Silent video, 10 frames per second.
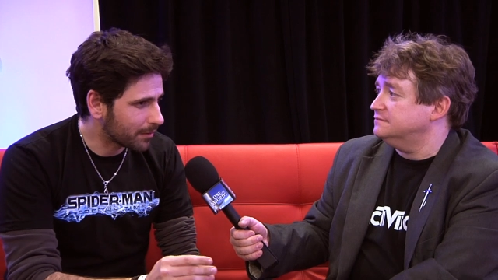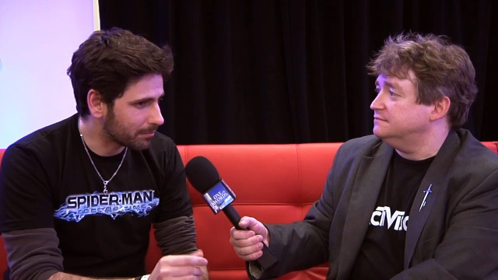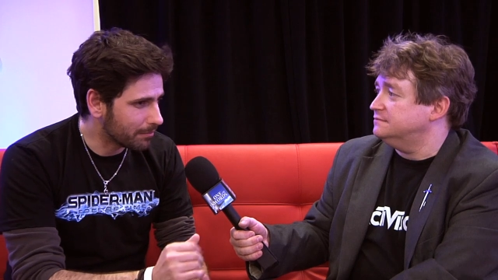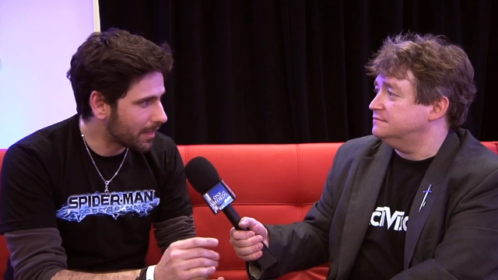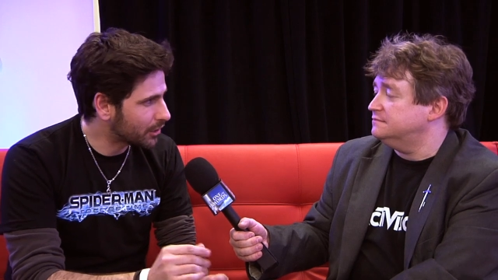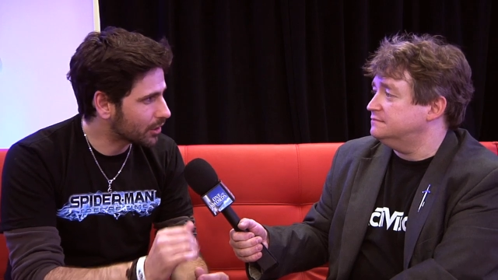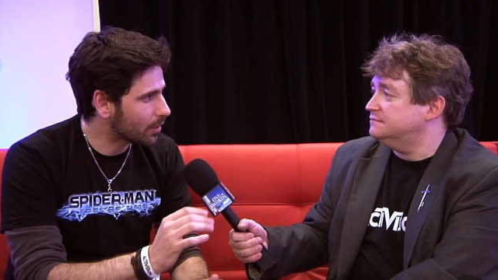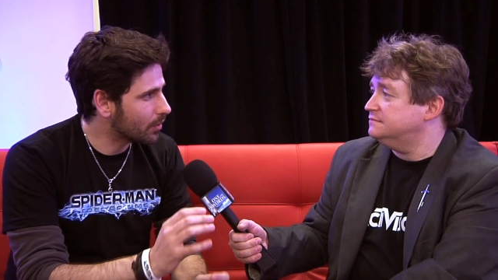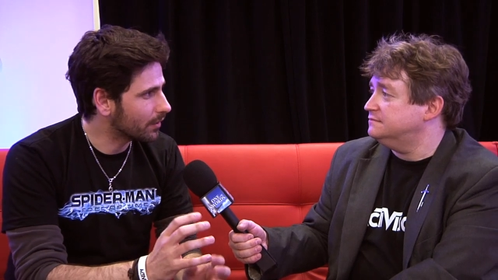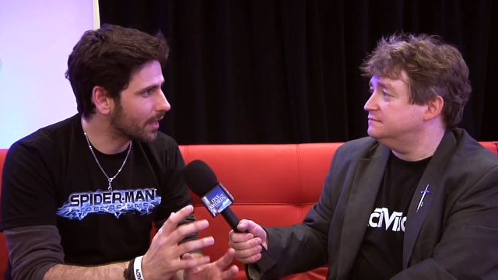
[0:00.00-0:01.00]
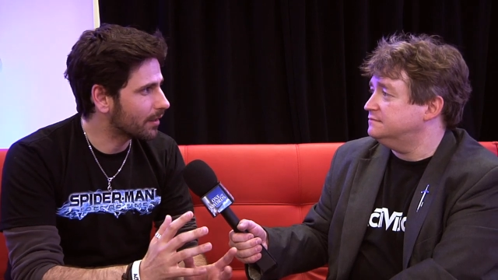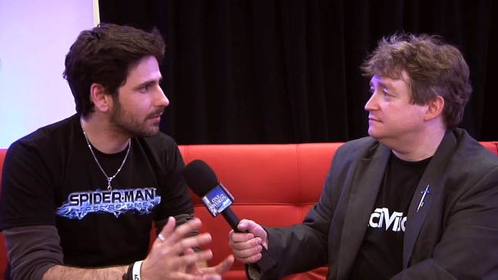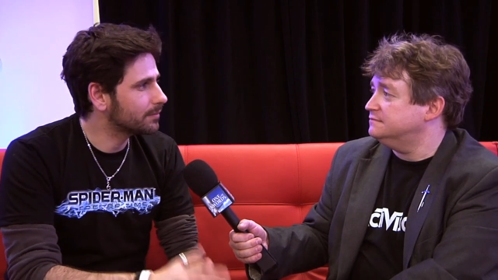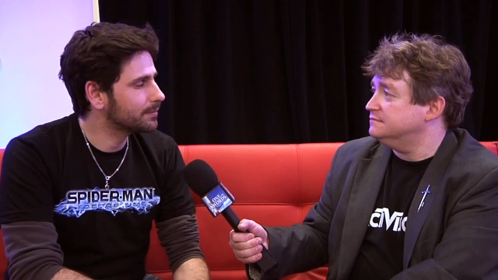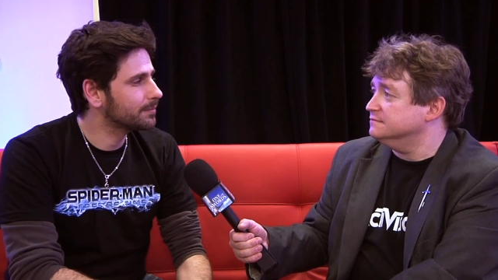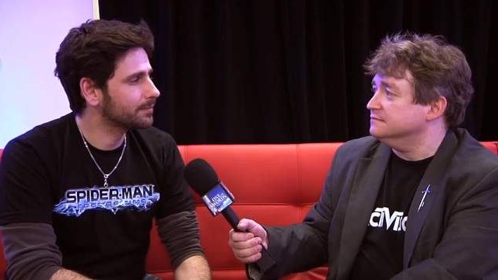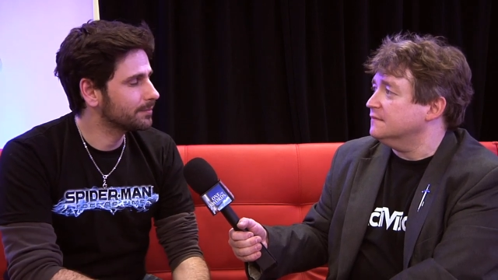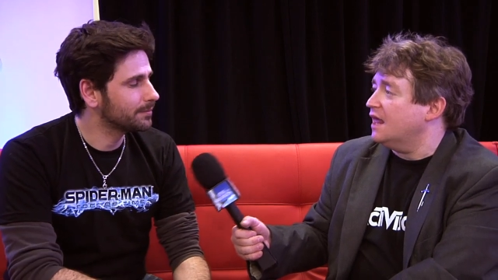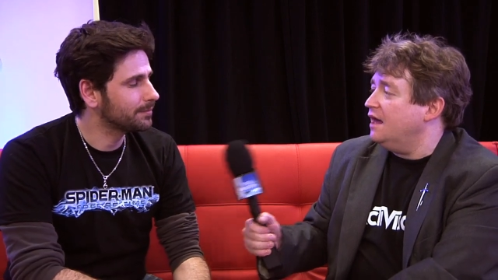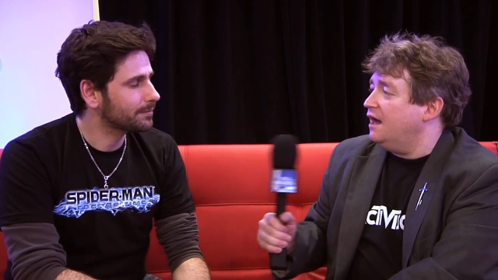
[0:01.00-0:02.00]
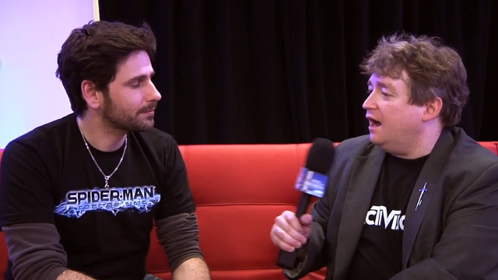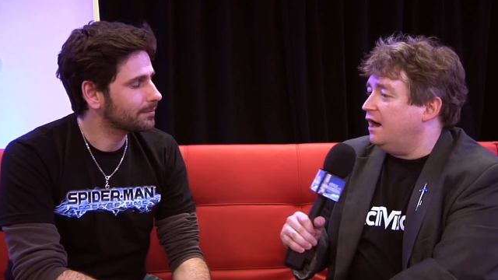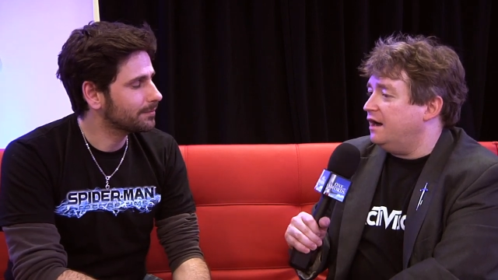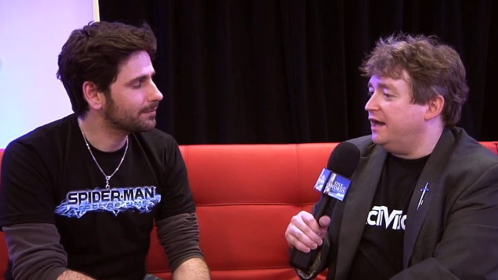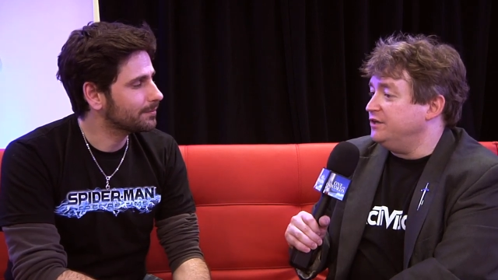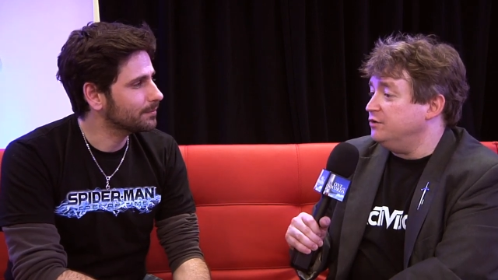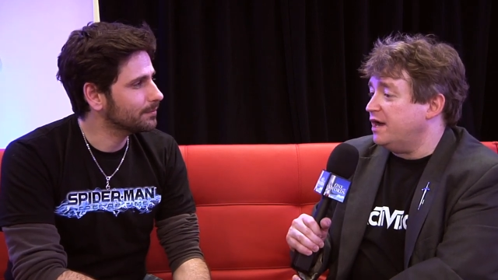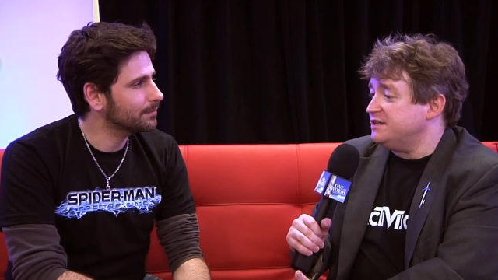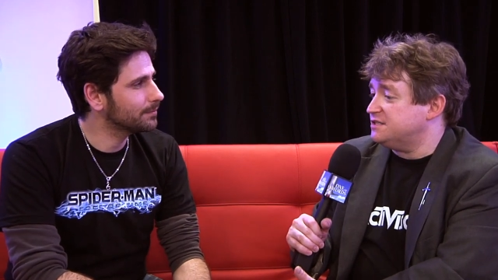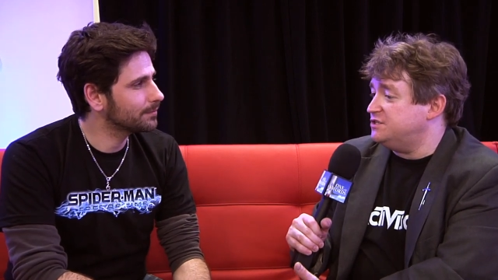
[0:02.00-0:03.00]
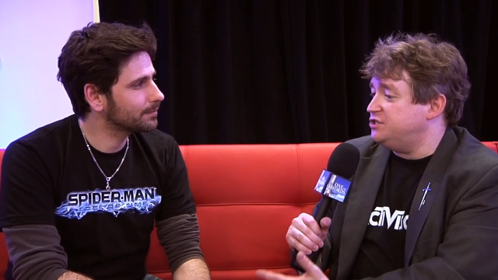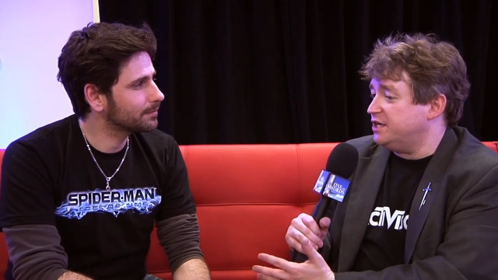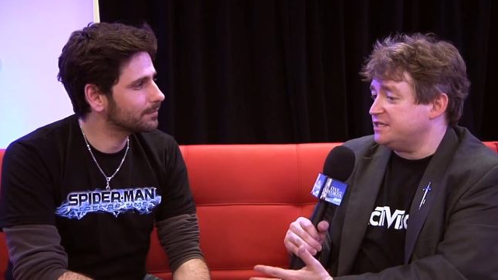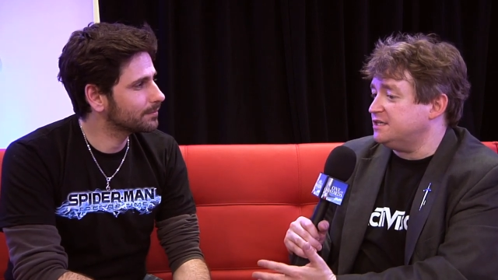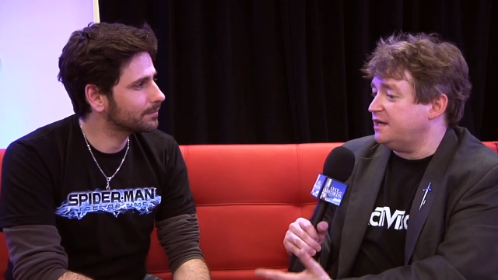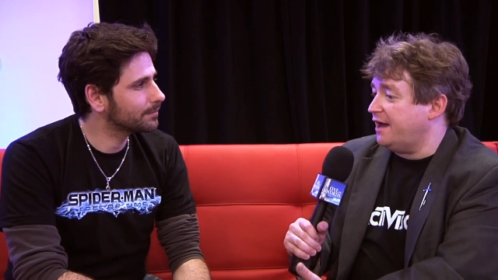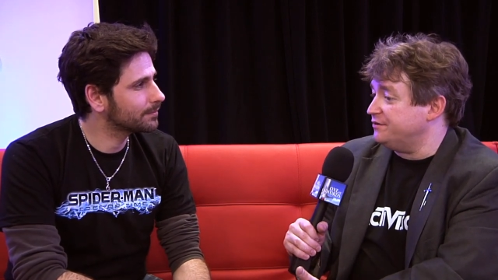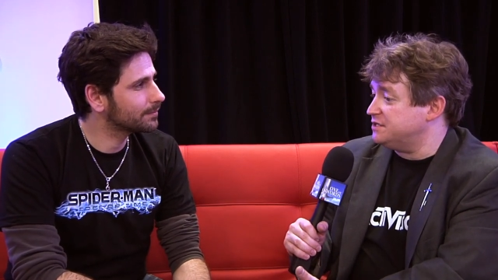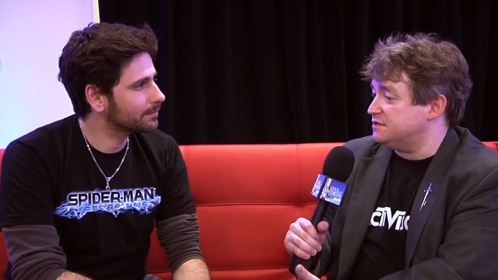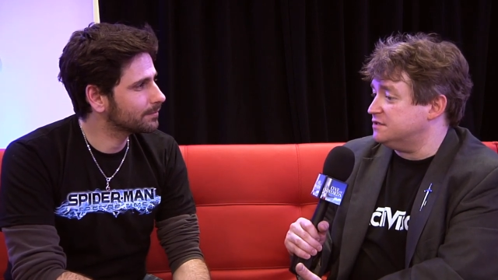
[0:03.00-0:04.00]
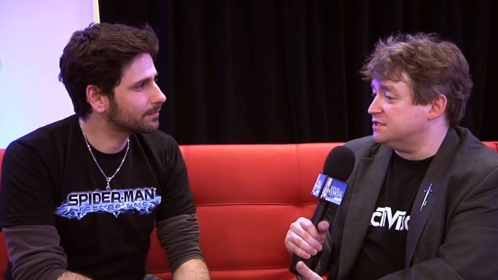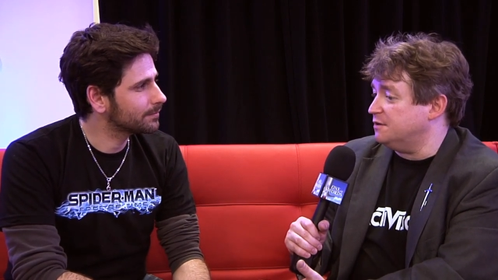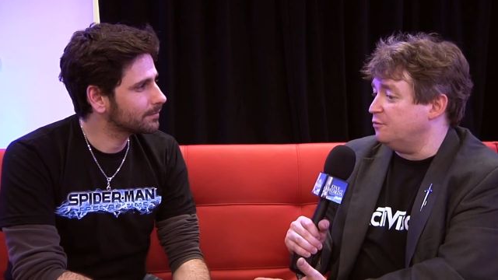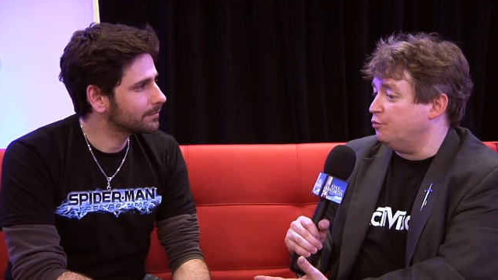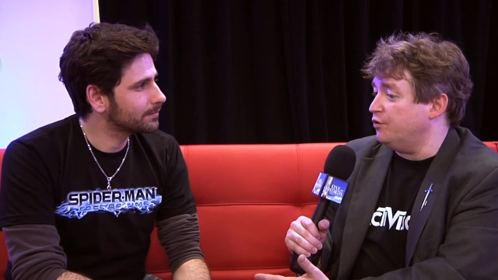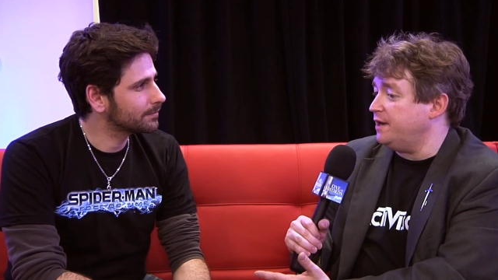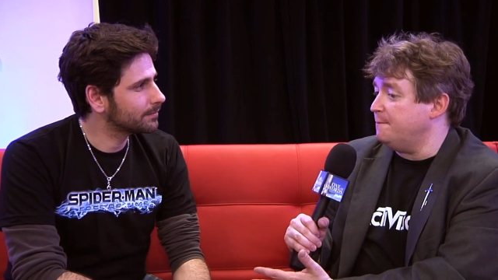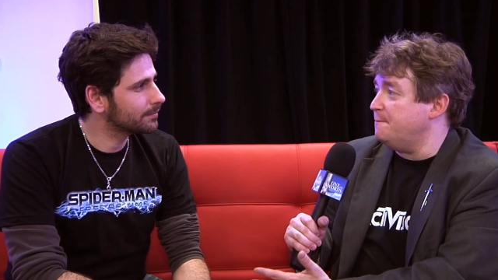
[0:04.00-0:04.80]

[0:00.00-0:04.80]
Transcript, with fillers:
Speaker 1: that magical now. Uh, and you guys just announced some pretty